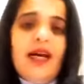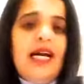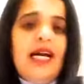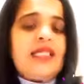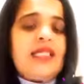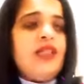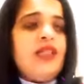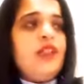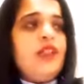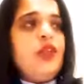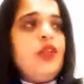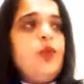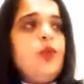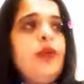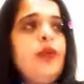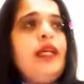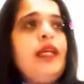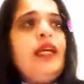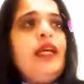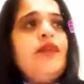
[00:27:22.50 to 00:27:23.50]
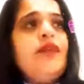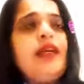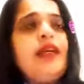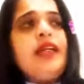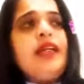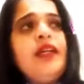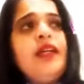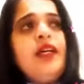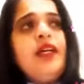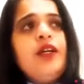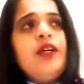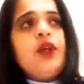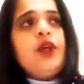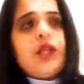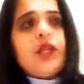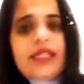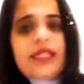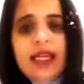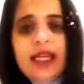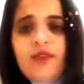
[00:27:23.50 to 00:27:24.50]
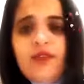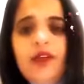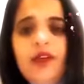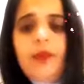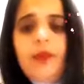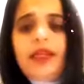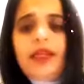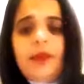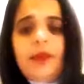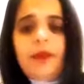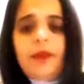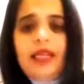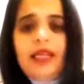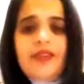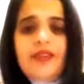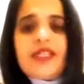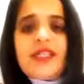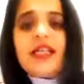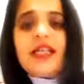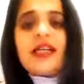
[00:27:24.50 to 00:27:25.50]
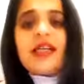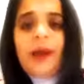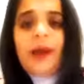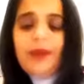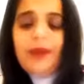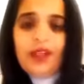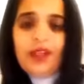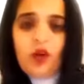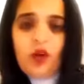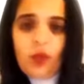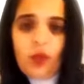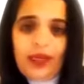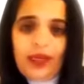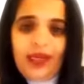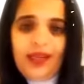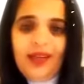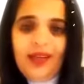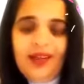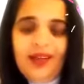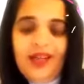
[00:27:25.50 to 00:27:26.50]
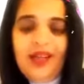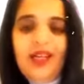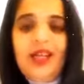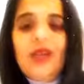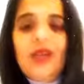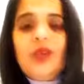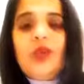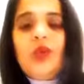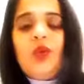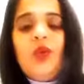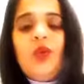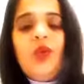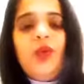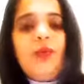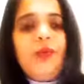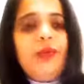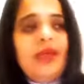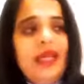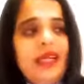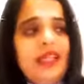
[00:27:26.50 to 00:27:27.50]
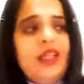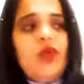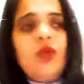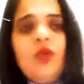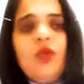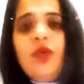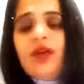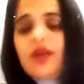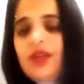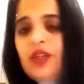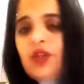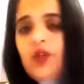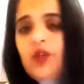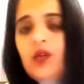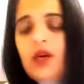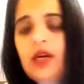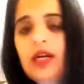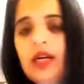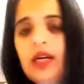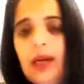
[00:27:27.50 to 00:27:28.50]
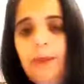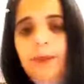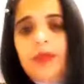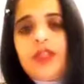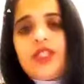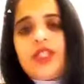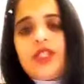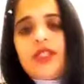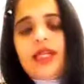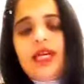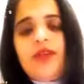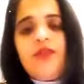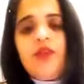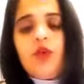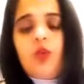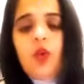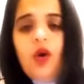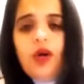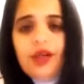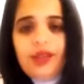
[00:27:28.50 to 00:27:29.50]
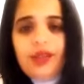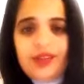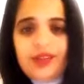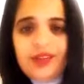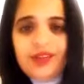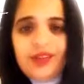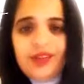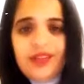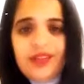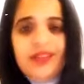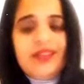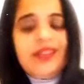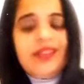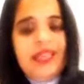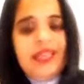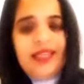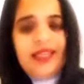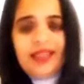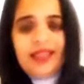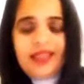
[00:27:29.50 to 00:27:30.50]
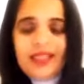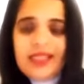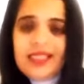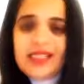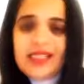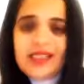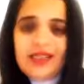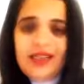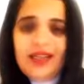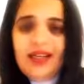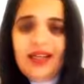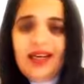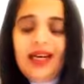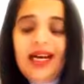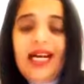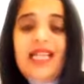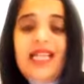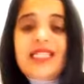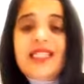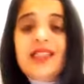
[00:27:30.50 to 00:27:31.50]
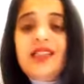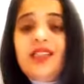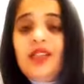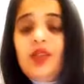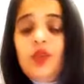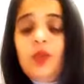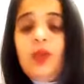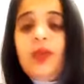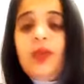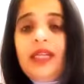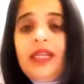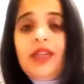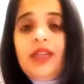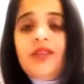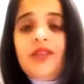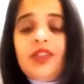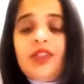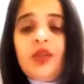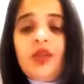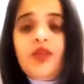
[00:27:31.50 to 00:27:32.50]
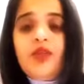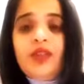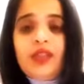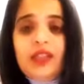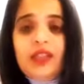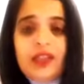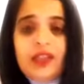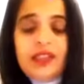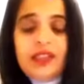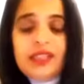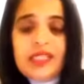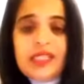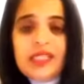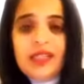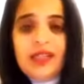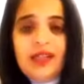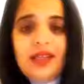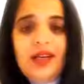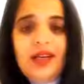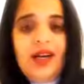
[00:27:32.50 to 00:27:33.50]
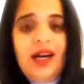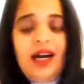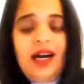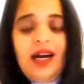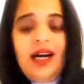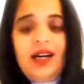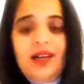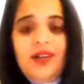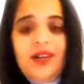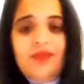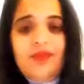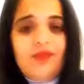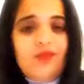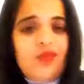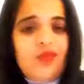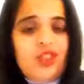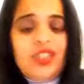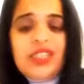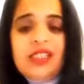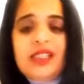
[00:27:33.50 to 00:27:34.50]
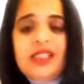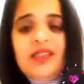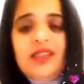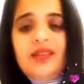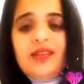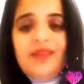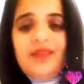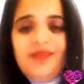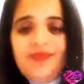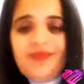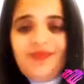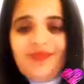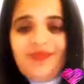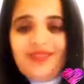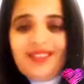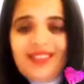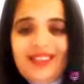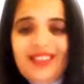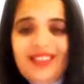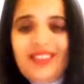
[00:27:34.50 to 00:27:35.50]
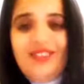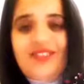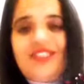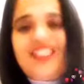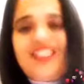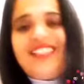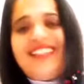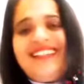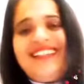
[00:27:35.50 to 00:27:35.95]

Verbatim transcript: i said do you believe that your self limiting beliefs can come in your way to make you you know accomplish the life you want they like yes i said do you believe that your fears are just Gift.